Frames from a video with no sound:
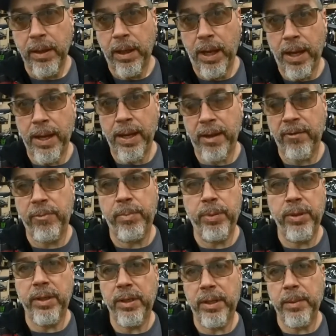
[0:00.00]
I have
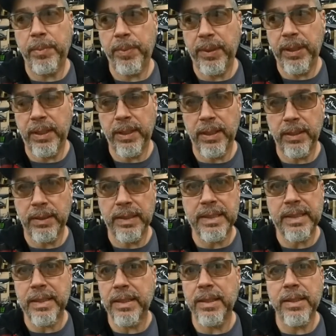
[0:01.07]
put it up,
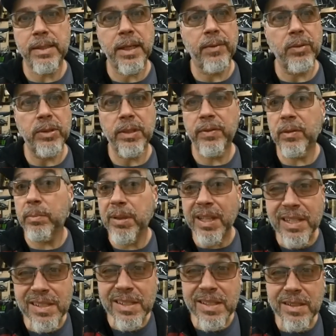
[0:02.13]
listed at several different
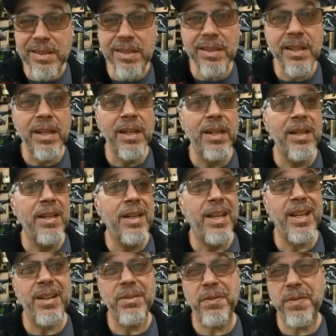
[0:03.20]
places,
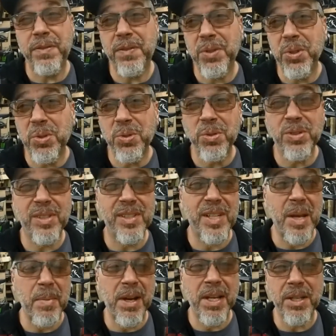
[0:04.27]
had a few
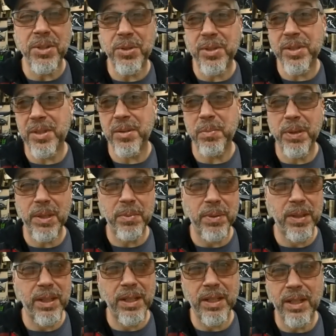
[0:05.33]
semi-interested
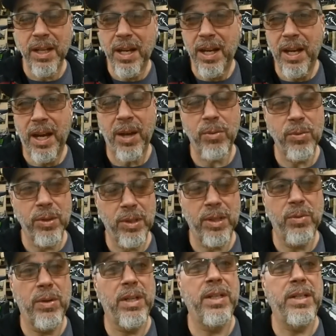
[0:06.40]
people in it. I really
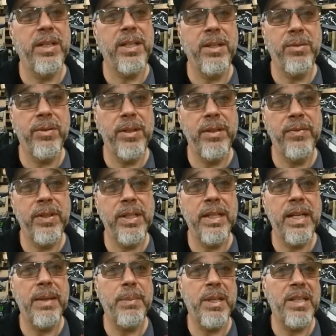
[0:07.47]
wanted to get rid of it
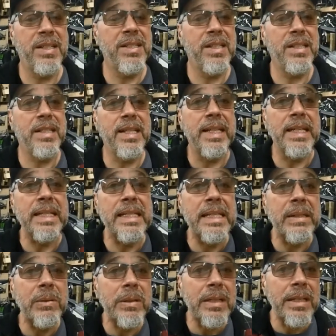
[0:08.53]
because it is
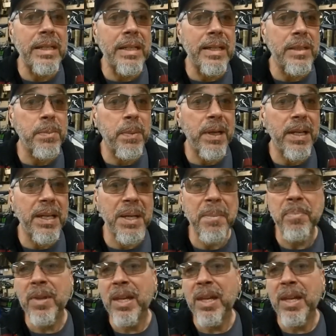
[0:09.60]
a really nice bike,